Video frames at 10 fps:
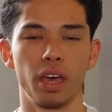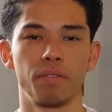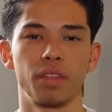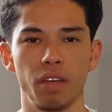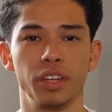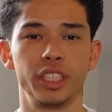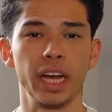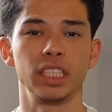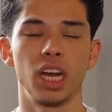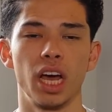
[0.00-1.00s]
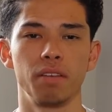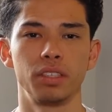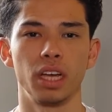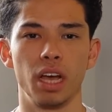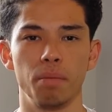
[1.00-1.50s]
and then change
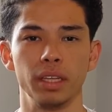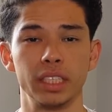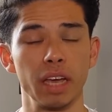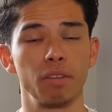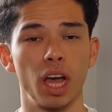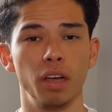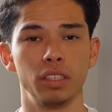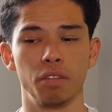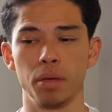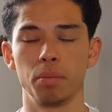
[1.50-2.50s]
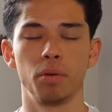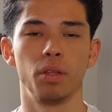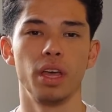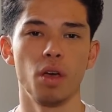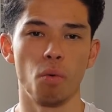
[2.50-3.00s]
lives and save lives of the
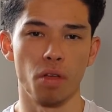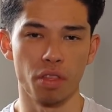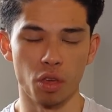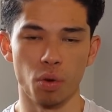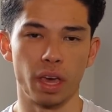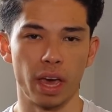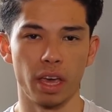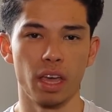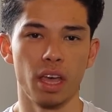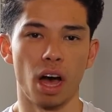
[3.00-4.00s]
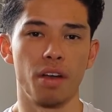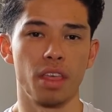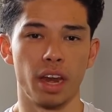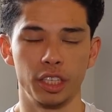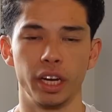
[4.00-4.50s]
people within the UK
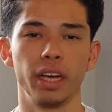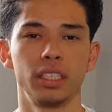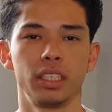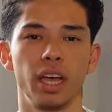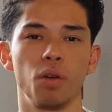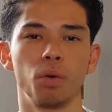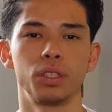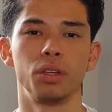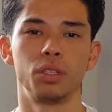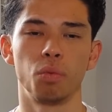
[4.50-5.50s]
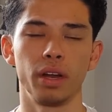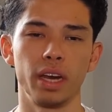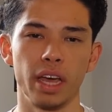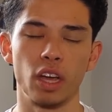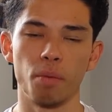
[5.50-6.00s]
under the NHS, and also to one
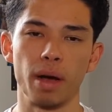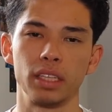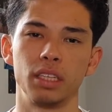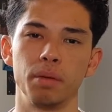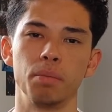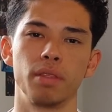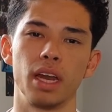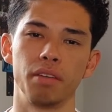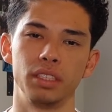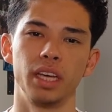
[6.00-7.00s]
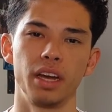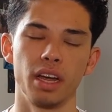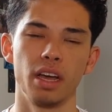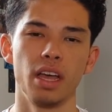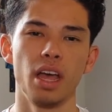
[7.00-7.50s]
day go back to the people that left in
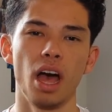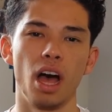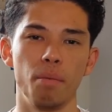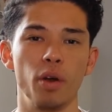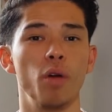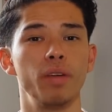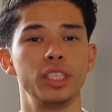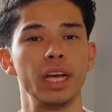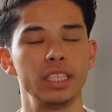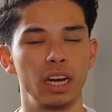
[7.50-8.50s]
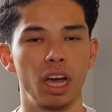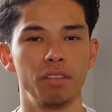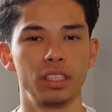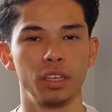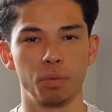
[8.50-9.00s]
Kenya and hopefully change their
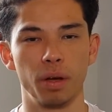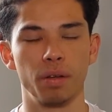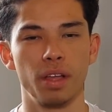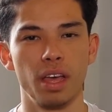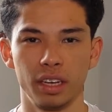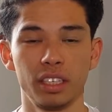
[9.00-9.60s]
lives as well.